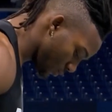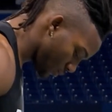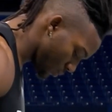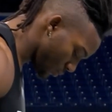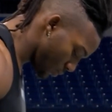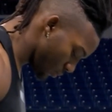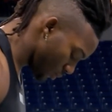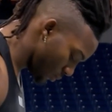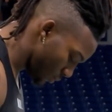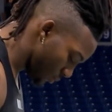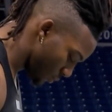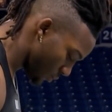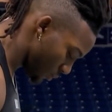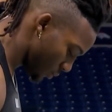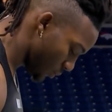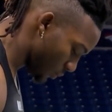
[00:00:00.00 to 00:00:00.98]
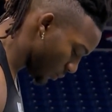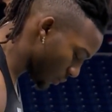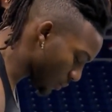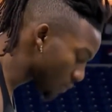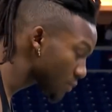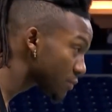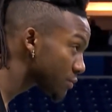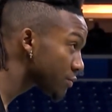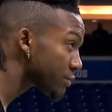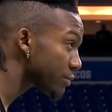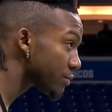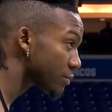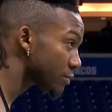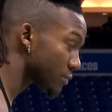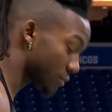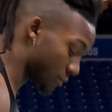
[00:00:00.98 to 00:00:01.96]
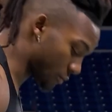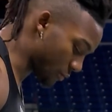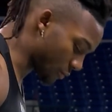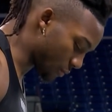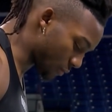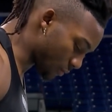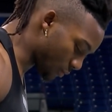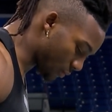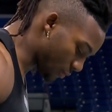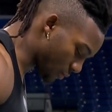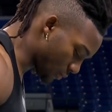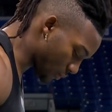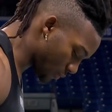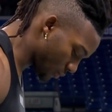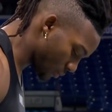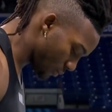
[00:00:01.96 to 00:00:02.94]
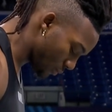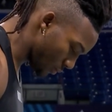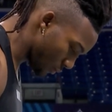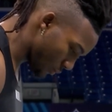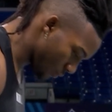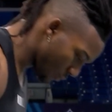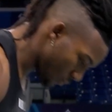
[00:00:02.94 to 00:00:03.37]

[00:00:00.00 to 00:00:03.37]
at the position. Talked to multiple scouts this week saying